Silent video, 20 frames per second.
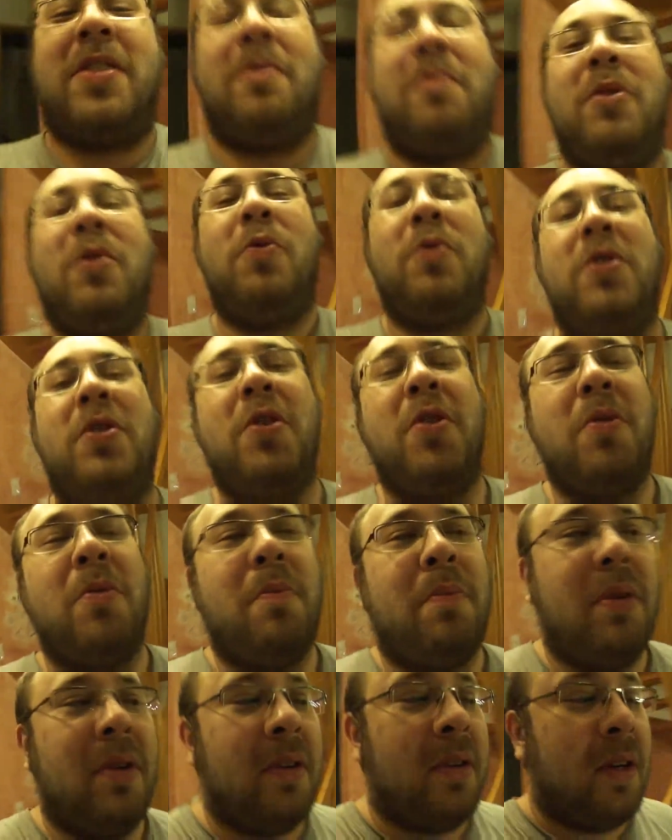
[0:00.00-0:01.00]
some
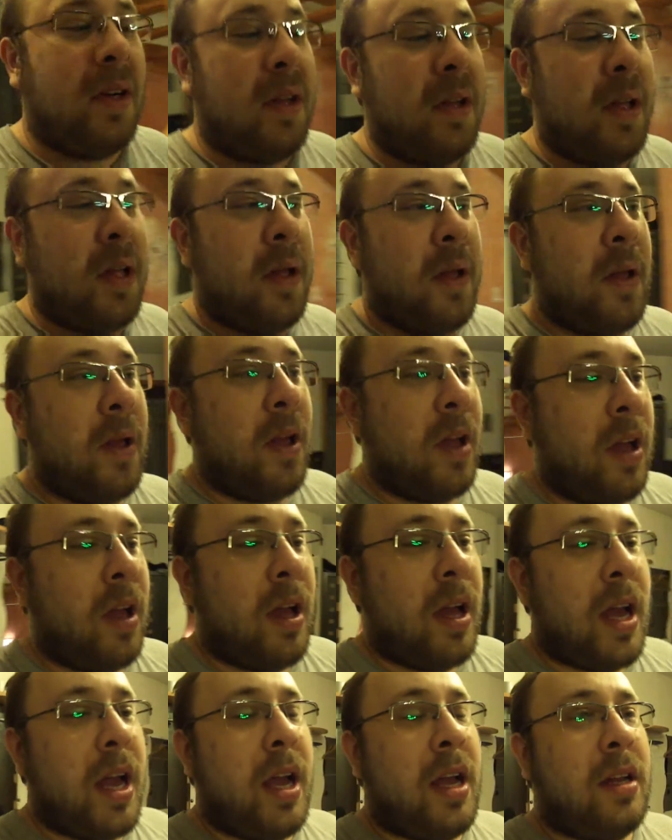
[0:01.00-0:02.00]
YouTube.
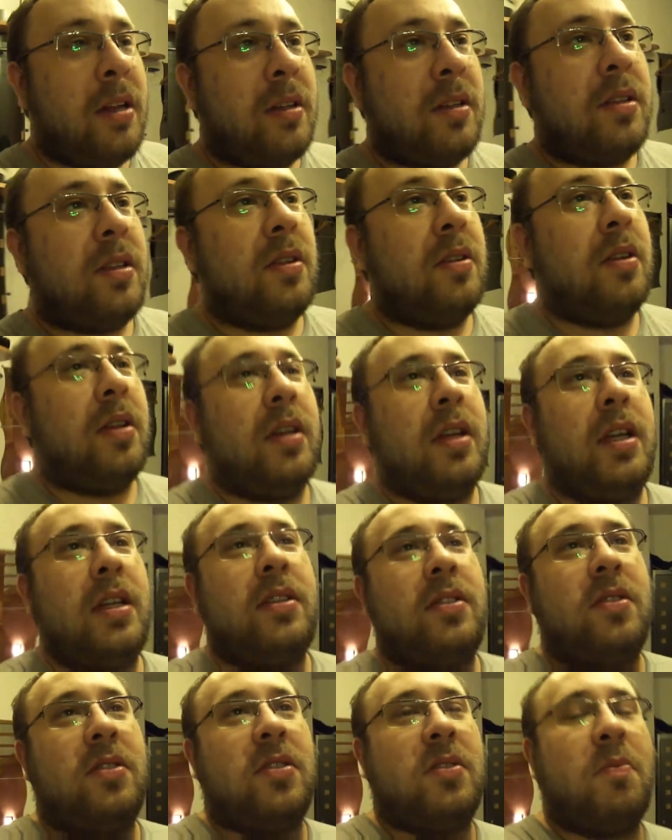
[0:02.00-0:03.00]
And
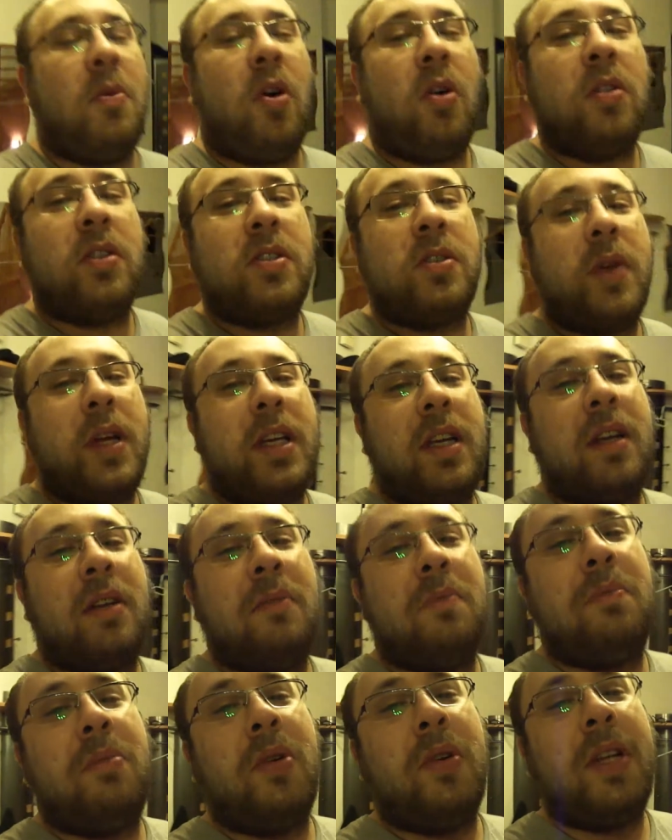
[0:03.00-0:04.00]
it's small, so I
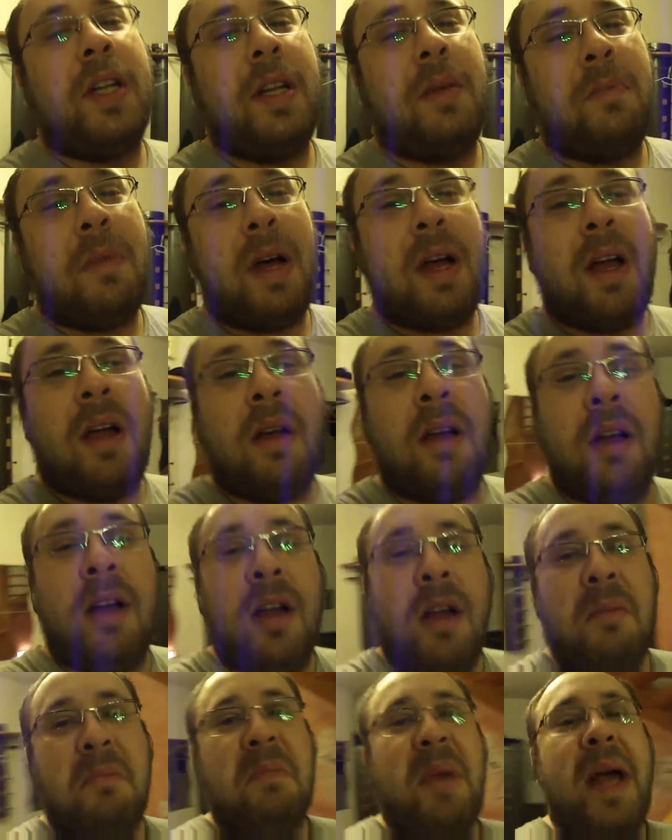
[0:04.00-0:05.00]
can put it in my
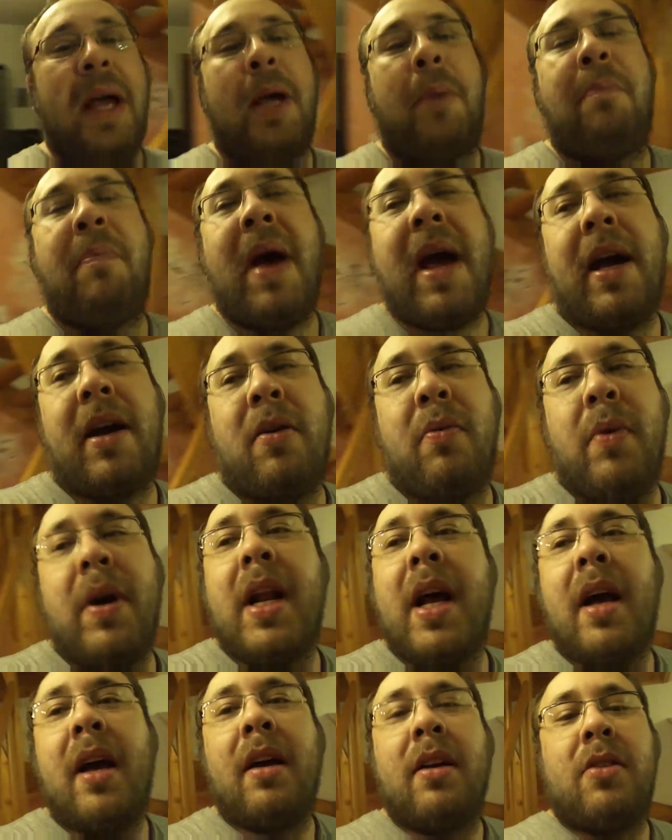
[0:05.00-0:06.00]
backpack
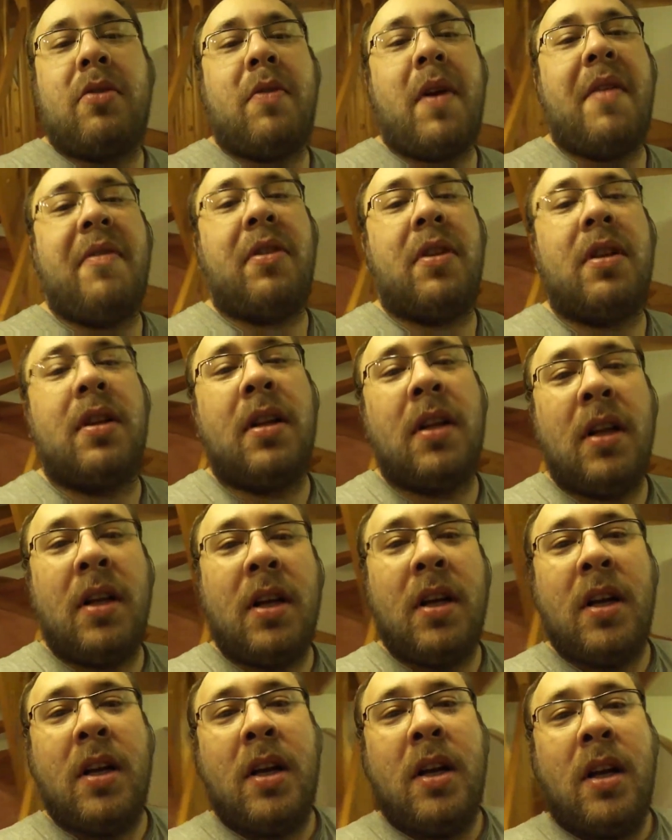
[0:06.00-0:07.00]
when I travel.
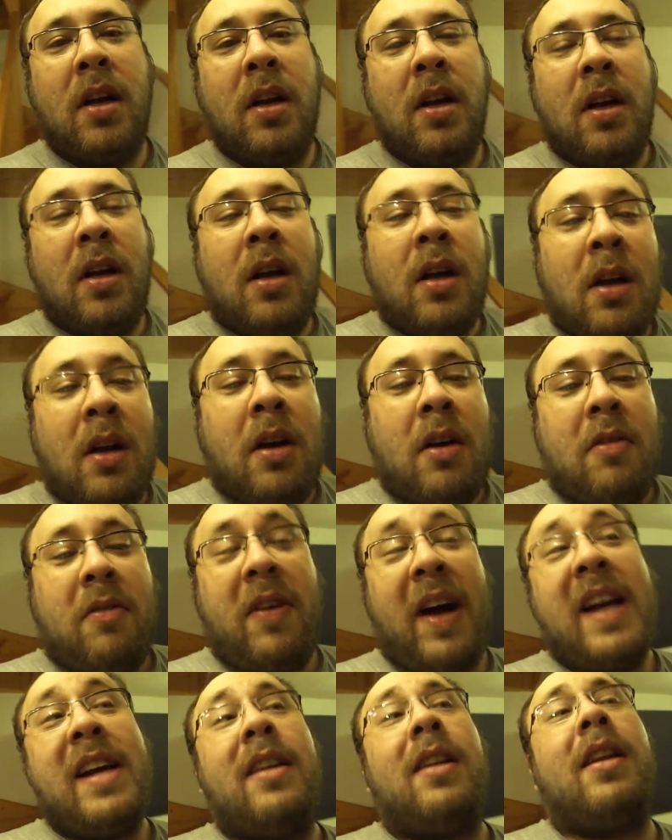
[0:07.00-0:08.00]

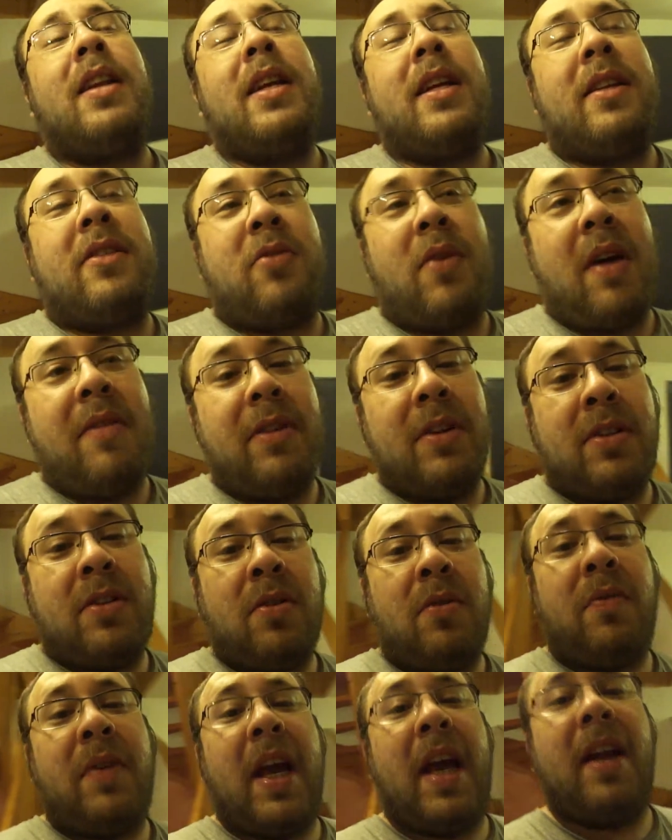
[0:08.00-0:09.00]
Finally travel
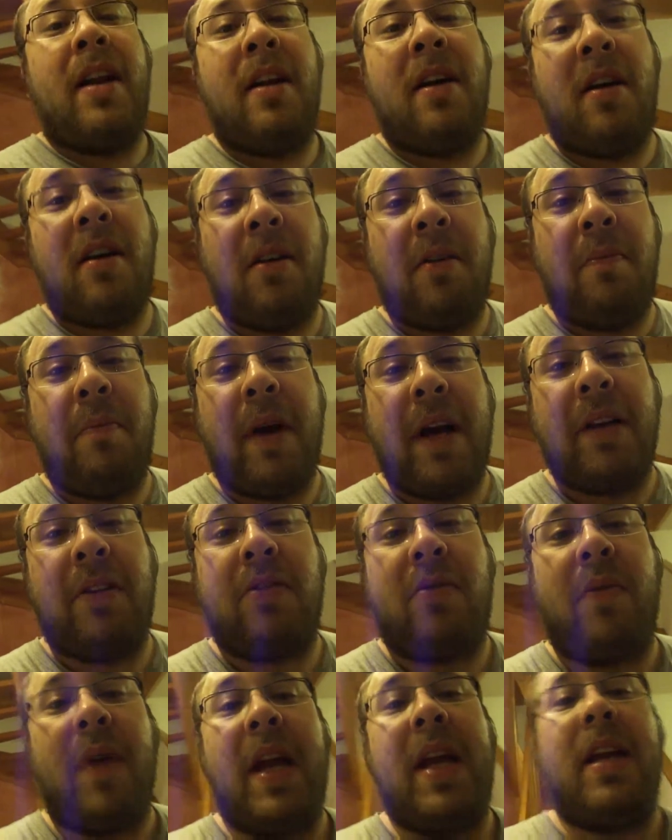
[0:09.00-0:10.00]
to Vienna by
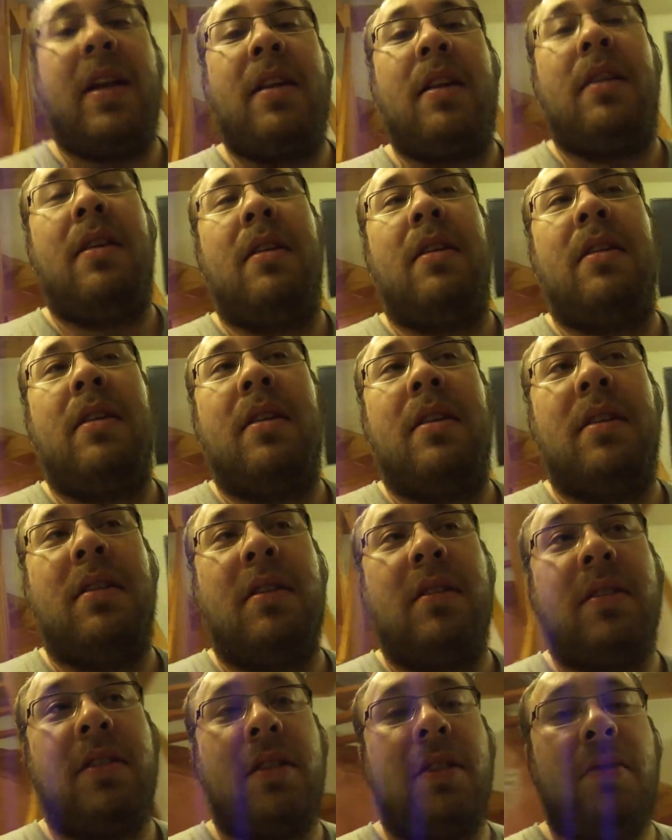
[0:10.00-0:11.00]
train.
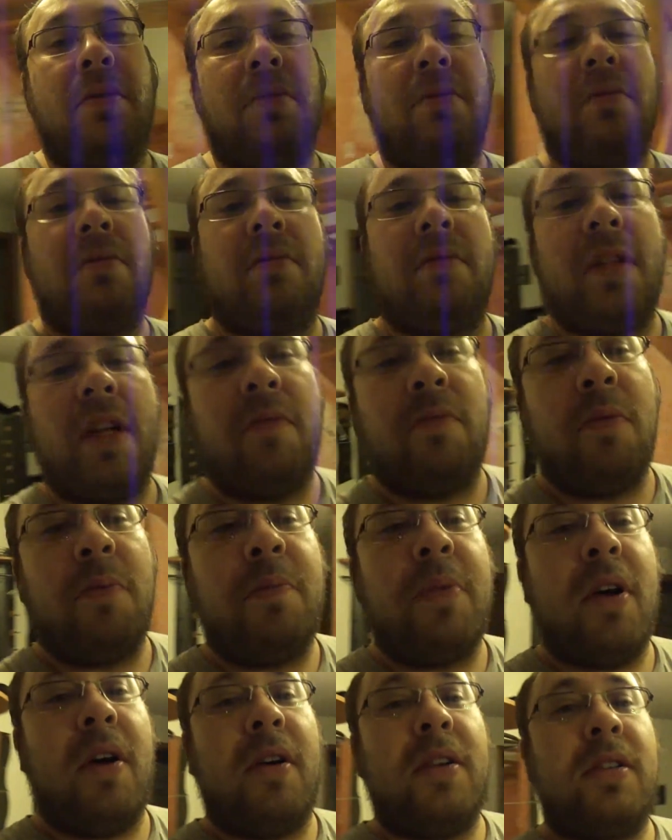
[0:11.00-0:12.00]
So that
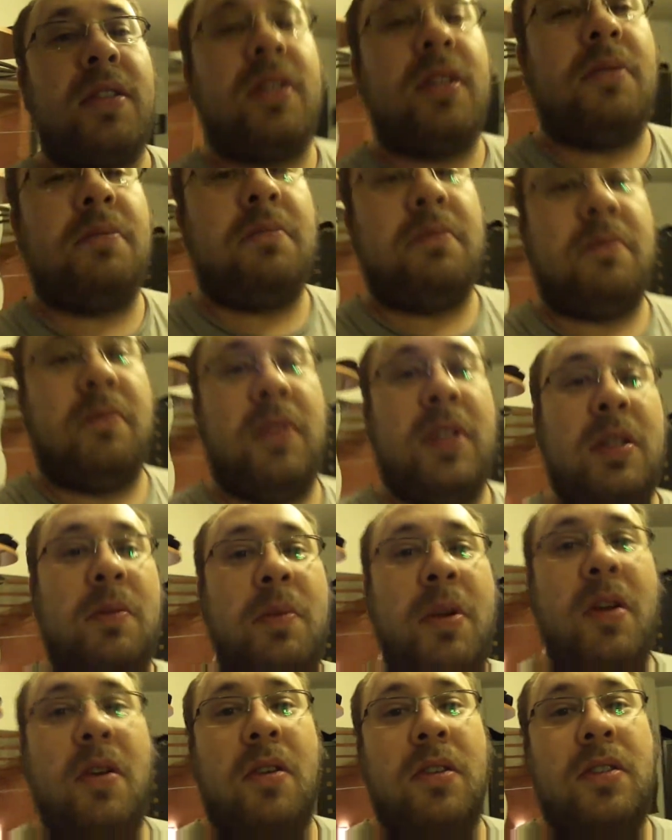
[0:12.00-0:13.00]
would be awesome. Will
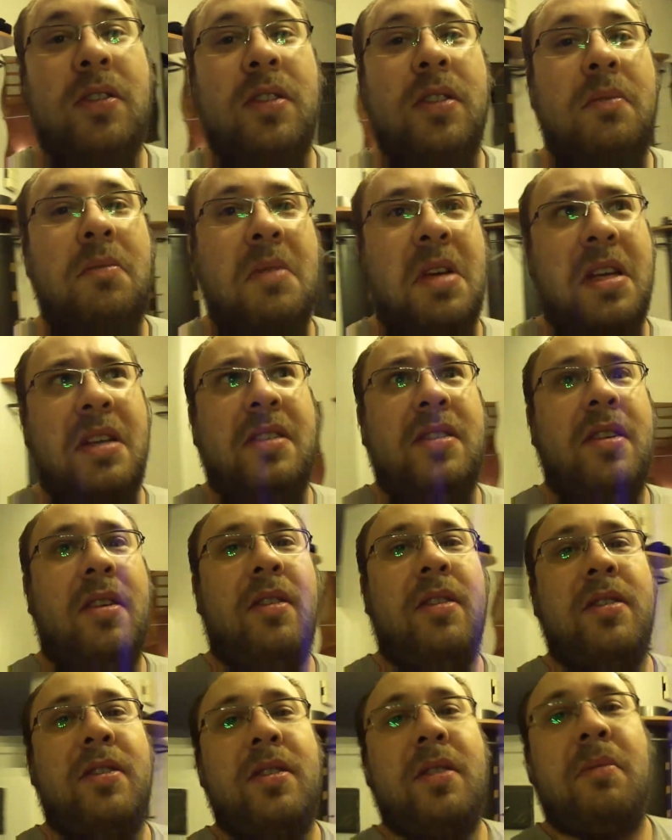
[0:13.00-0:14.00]
be awesome. Is
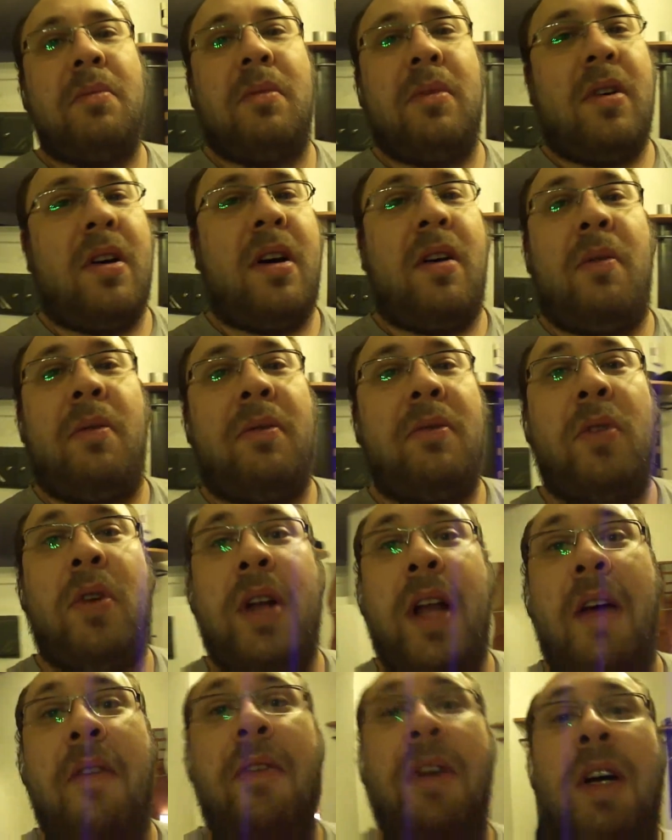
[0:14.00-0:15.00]
awesome.
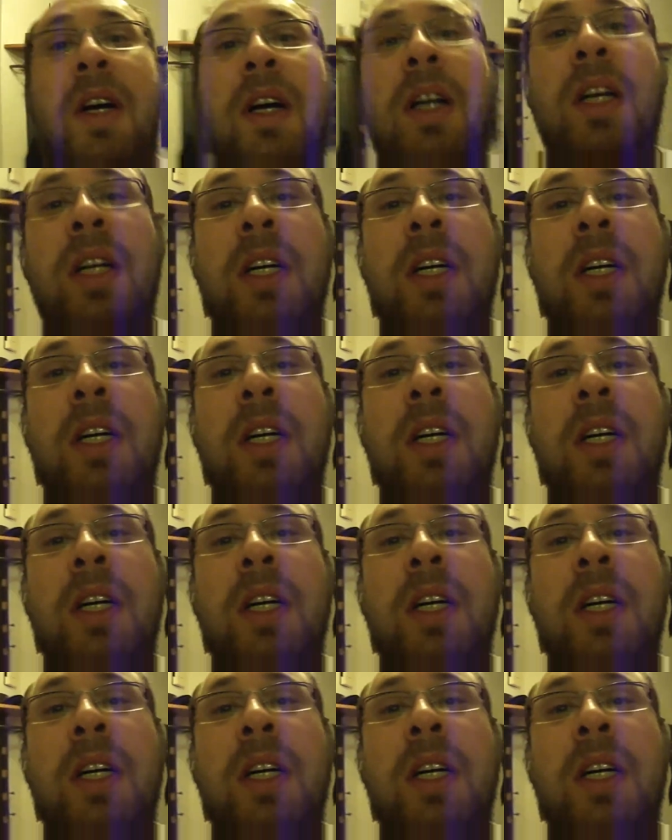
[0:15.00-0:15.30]
Whatever.